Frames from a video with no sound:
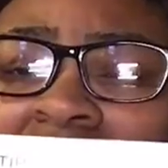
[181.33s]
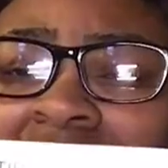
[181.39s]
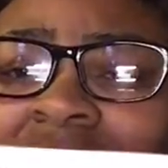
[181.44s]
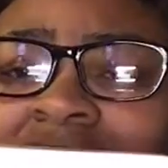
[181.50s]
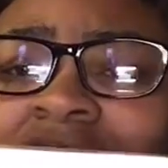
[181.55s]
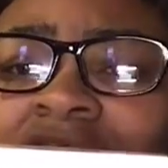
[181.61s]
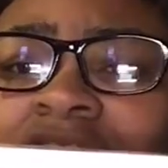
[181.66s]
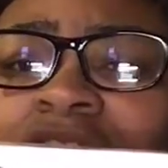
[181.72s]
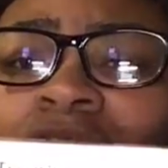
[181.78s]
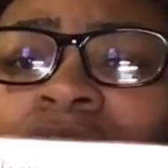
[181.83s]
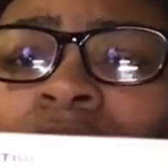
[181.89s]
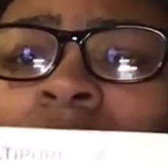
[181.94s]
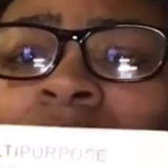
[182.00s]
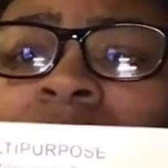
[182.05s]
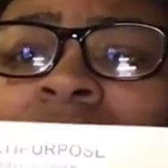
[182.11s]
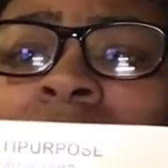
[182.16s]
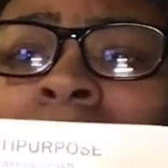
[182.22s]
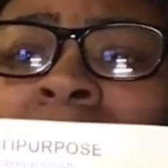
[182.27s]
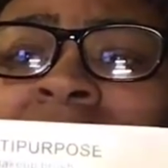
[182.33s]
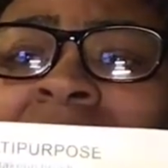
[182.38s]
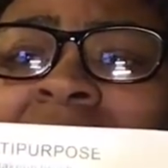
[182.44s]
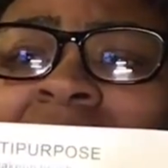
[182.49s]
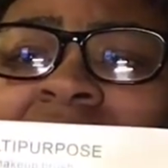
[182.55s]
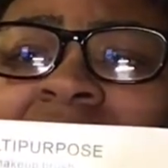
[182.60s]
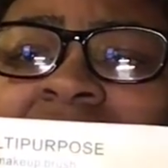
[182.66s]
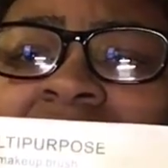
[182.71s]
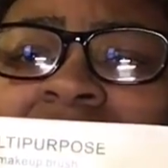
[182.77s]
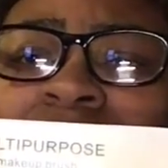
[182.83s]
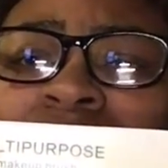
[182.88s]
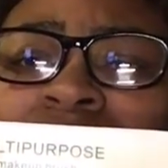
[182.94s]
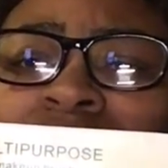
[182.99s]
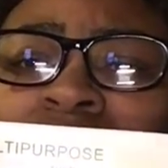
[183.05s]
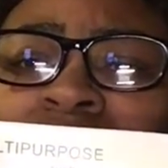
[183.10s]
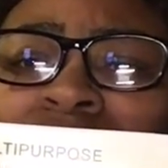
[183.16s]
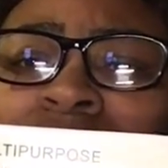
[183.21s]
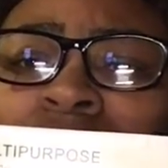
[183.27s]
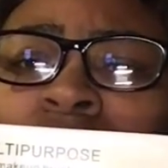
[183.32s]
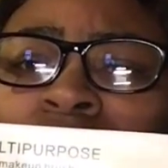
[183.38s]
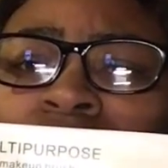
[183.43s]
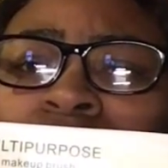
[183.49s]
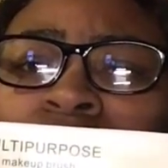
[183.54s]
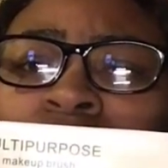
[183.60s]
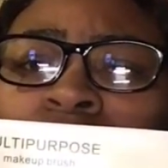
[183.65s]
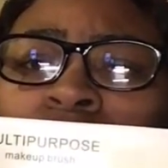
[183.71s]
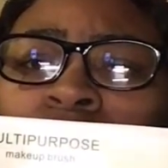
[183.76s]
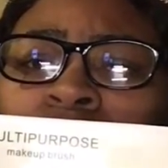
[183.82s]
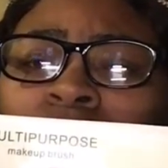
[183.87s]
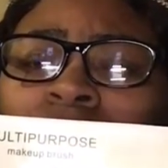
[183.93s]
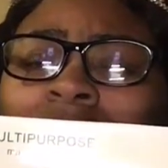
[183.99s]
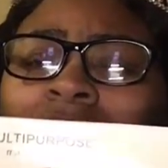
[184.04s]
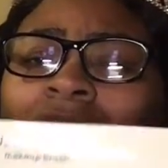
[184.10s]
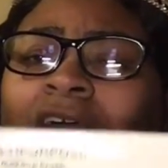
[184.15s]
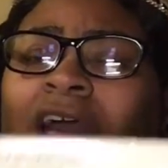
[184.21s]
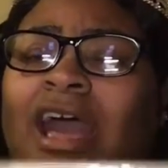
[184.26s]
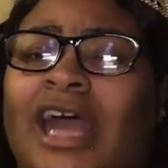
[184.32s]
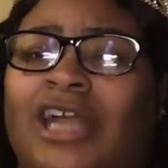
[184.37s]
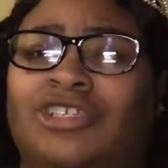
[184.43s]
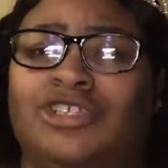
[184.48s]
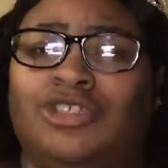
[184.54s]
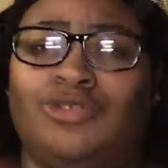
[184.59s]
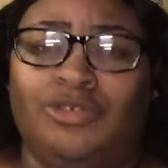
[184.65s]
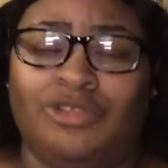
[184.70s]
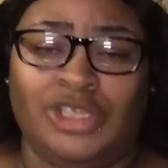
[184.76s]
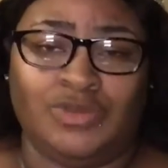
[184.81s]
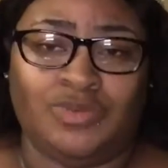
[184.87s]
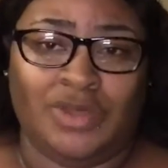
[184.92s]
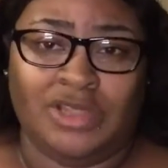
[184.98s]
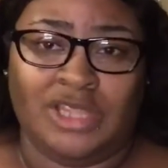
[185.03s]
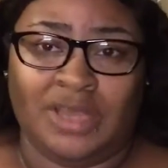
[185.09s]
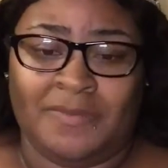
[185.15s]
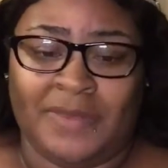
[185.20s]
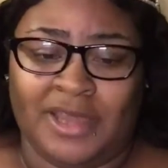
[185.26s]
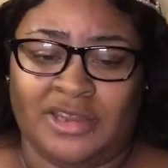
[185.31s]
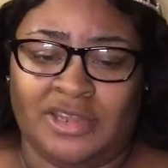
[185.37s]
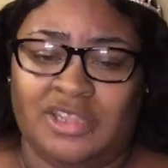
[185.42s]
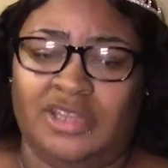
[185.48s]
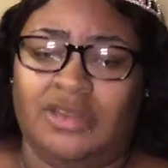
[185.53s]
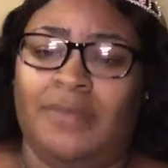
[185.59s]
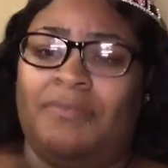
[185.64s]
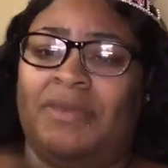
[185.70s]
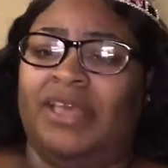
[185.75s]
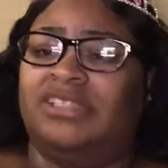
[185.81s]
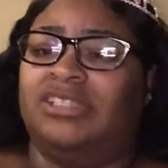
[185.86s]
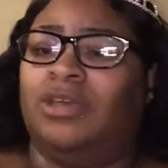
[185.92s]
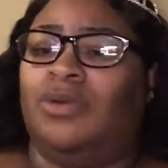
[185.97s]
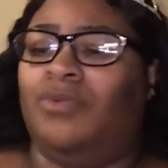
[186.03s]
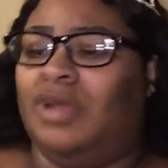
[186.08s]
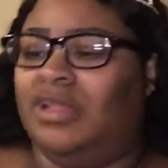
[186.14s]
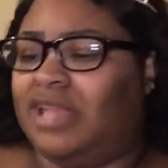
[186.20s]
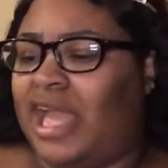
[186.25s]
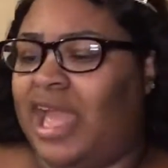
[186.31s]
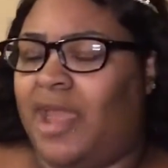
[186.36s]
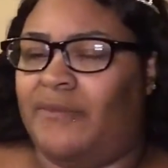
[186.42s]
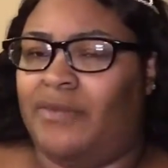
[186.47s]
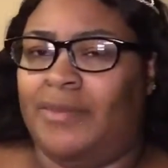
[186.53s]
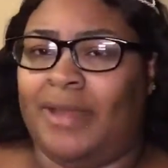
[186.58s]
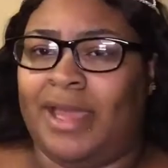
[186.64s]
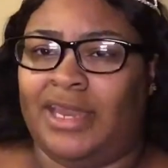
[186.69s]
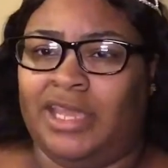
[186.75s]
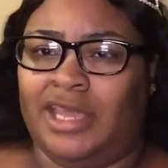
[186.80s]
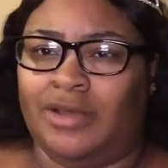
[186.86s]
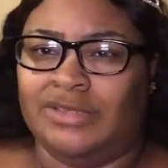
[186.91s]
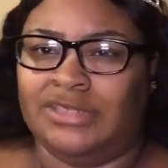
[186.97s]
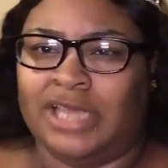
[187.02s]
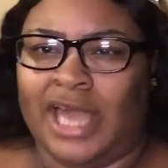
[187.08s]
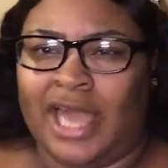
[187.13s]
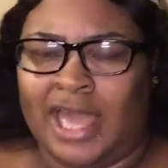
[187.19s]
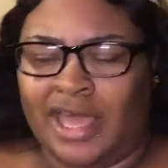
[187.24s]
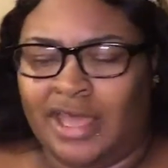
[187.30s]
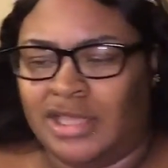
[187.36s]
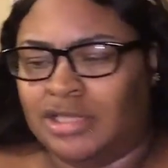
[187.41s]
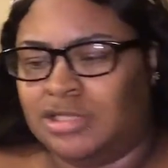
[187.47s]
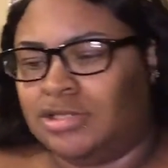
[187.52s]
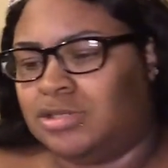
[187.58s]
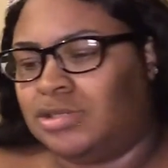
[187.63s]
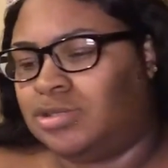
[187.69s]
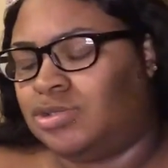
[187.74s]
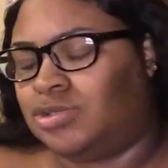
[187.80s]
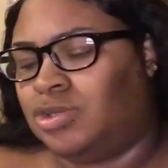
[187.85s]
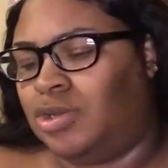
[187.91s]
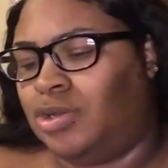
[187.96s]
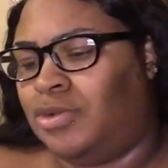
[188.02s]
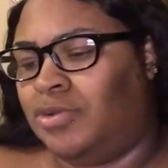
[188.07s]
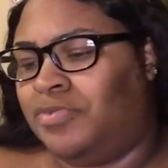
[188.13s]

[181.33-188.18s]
and this is the one with the black handles and the rose gold i just thought this one looked better than the basic one that everybody else has so